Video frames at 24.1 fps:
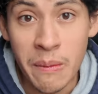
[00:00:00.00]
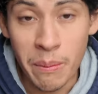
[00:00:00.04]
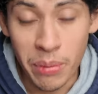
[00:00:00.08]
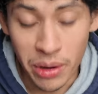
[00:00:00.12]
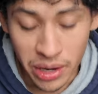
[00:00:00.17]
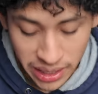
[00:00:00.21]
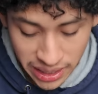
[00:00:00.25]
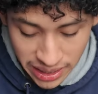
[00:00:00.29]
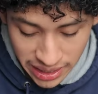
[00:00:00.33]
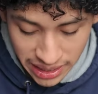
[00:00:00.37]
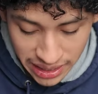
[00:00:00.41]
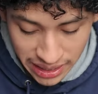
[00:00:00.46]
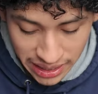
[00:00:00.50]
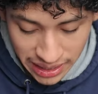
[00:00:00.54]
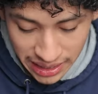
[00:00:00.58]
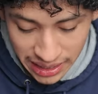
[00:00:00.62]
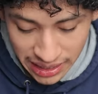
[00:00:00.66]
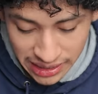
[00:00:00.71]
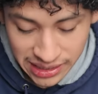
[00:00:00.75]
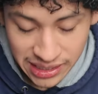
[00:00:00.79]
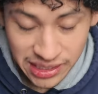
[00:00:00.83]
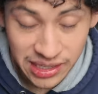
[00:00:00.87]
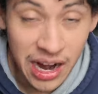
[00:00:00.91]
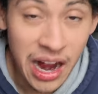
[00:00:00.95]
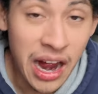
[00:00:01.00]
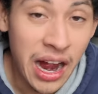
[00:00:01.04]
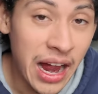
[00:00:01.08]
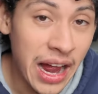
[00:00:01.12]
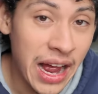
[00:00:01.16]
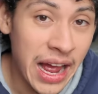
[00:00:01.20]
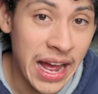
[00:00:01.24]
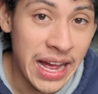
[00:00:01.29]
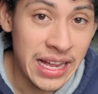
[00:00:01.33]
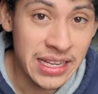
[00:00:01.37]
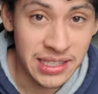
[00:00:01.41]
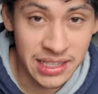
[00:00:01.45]
but it's
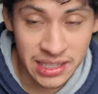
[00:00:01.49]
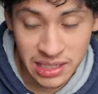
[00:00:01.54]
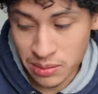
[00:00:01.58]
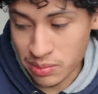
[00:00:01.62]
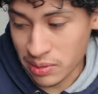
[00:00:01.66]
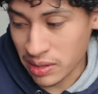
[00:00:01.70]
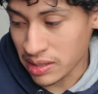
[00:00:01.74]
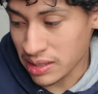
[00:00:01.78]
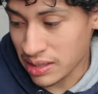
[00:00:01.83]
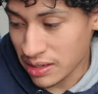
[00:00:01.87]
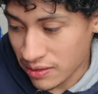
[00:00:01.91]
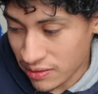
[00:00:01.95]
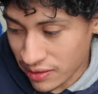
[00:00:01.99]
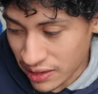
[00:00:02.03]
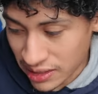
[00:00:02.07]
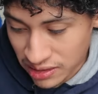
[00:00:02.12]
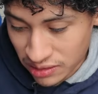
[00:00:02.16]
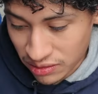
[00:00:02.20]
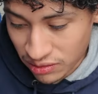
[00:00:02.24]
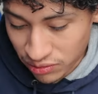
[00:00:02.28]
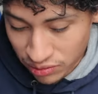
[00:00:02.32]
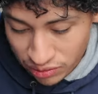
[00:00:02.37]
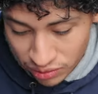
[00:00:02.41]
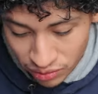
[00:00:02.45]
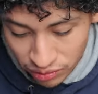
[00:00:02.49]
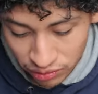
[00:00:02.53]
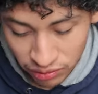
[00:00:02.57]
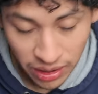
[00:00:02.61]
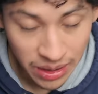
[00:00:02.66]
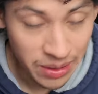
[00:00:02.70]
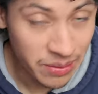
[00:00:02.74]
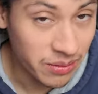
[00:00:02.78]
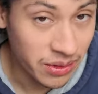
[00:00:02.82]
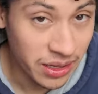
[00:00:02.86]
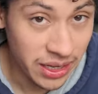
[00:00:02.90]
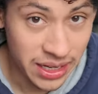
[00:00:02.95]
not as expensive as a
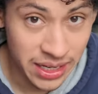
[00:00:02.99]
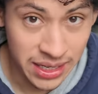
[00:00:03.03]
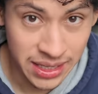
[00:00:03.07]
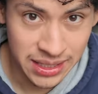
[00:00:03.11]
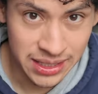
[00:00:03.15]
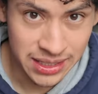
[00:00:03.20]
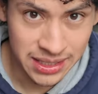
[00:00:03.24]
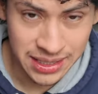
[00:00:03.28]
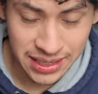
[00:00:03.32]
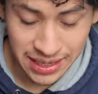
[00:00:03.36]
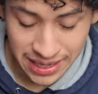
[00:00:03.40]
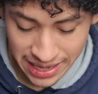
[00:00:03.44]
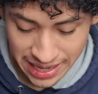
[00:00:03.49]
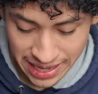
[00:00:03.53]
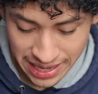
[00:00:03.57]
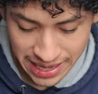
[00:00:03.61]
full-frame lens,